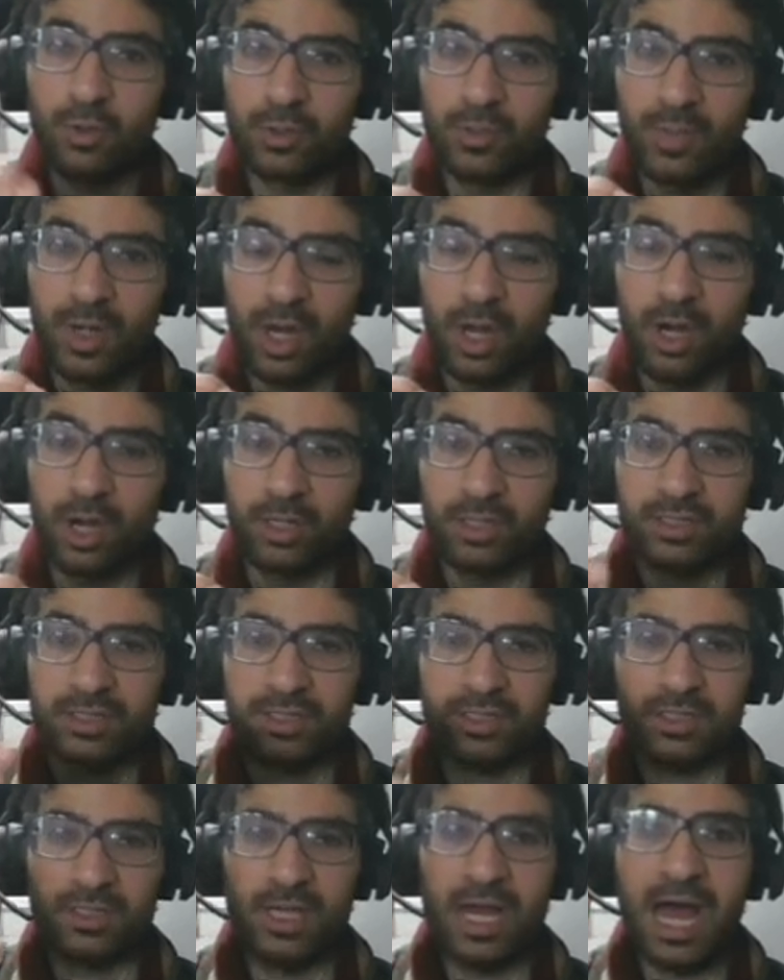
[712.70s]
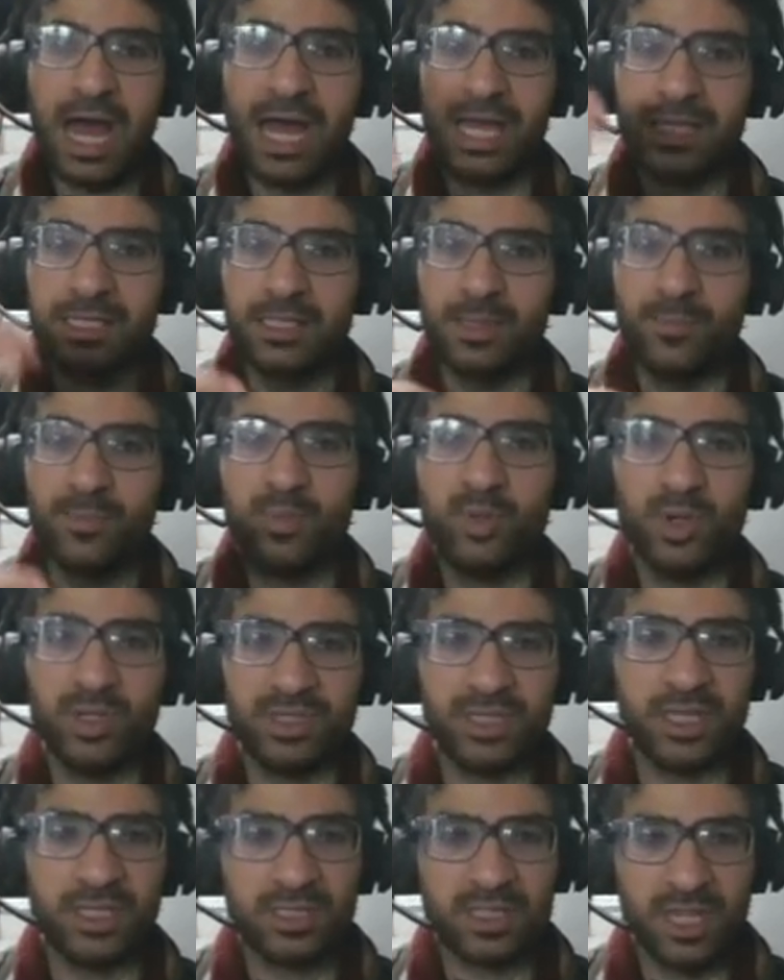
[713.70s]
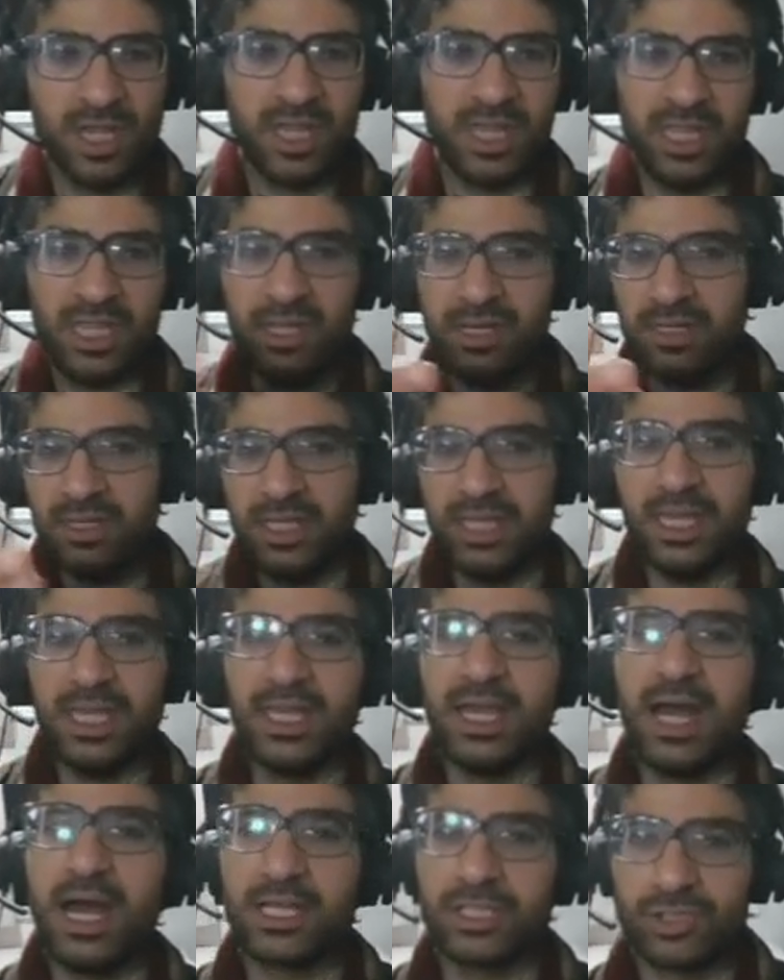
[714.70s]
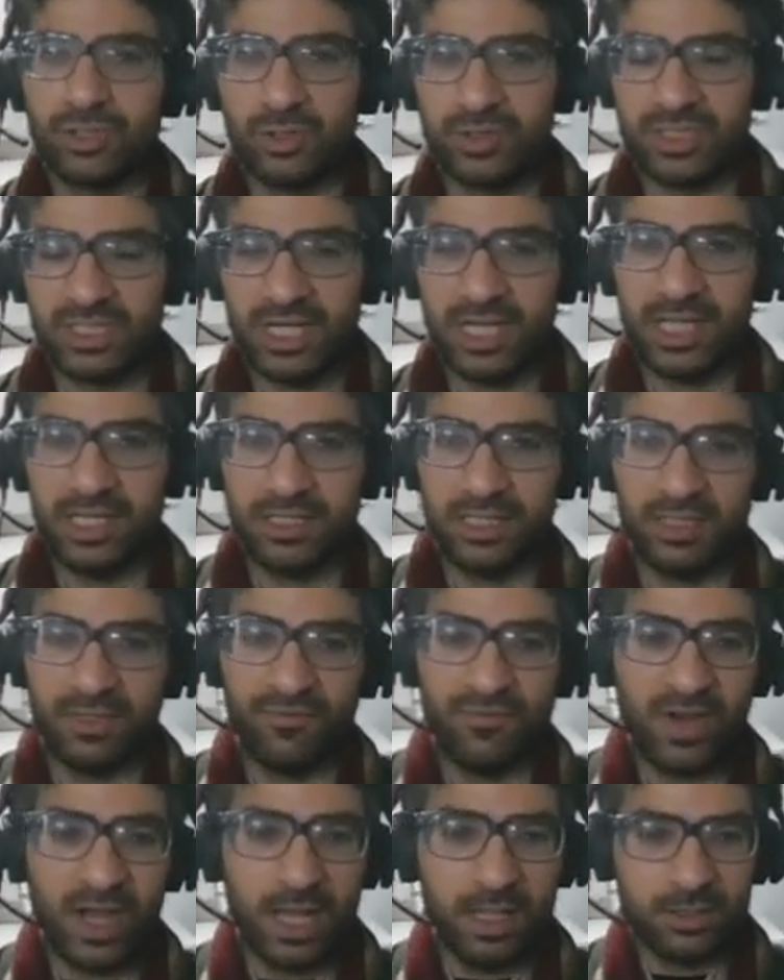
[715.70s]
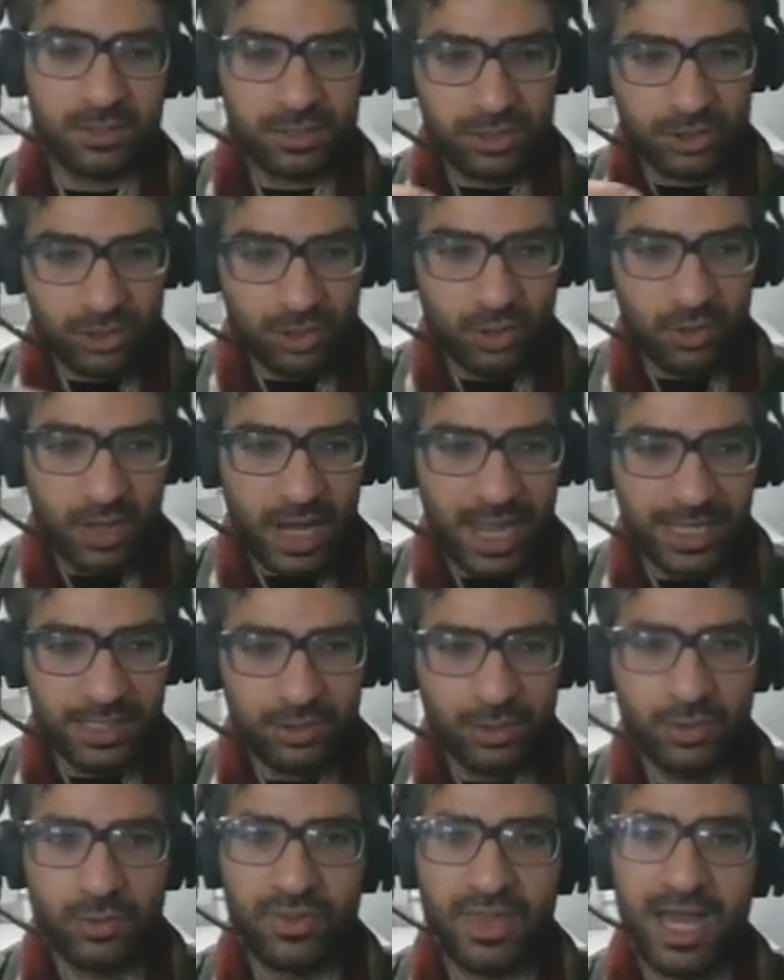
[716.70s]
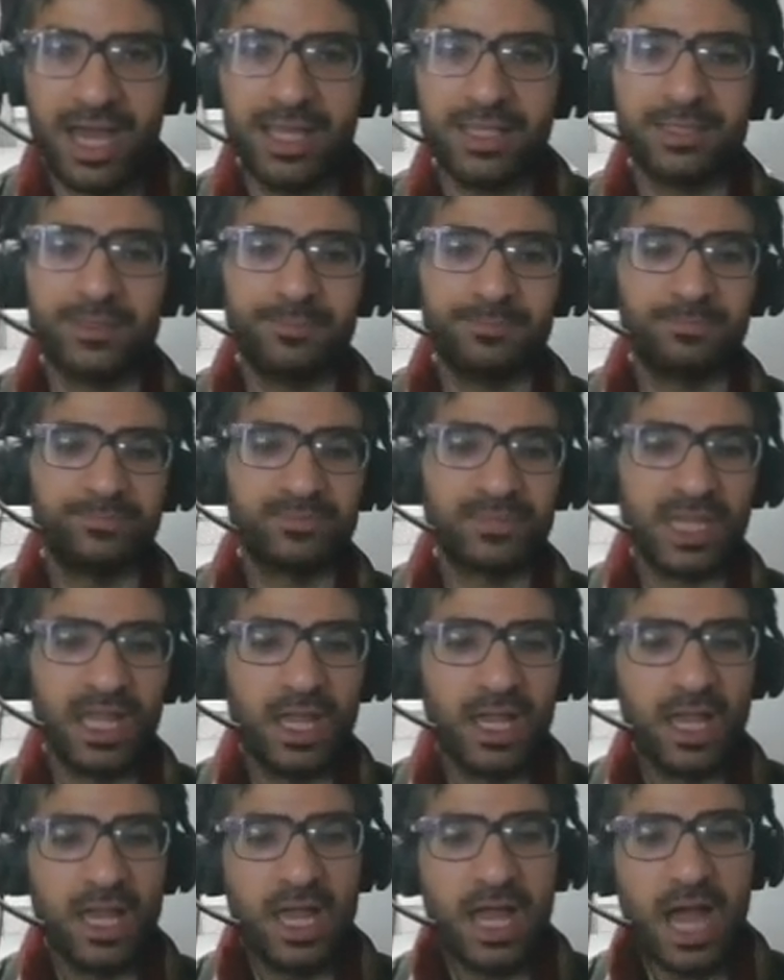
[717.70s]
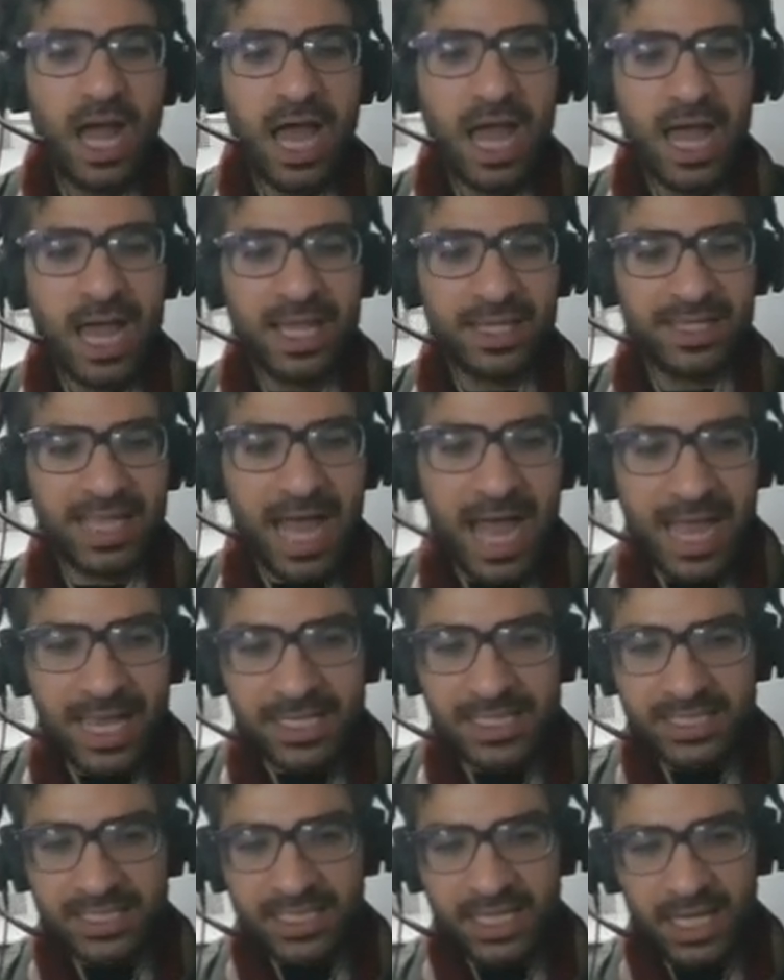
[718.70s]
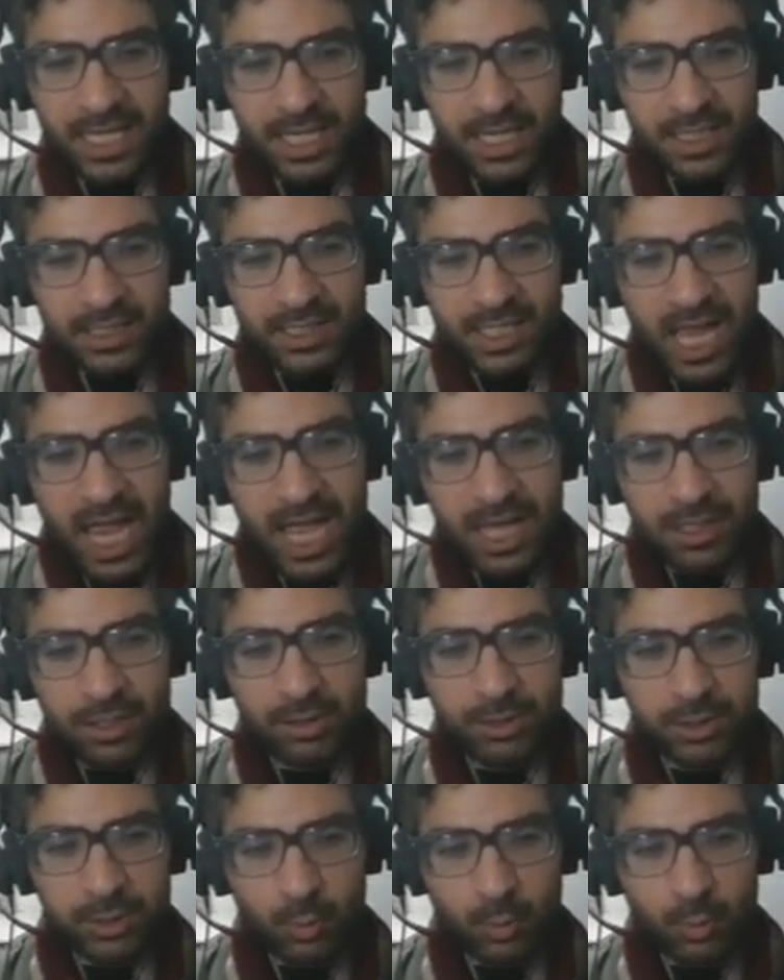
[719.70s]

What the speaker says: blocks, and put it in the associated files. So I do that, and I see tangled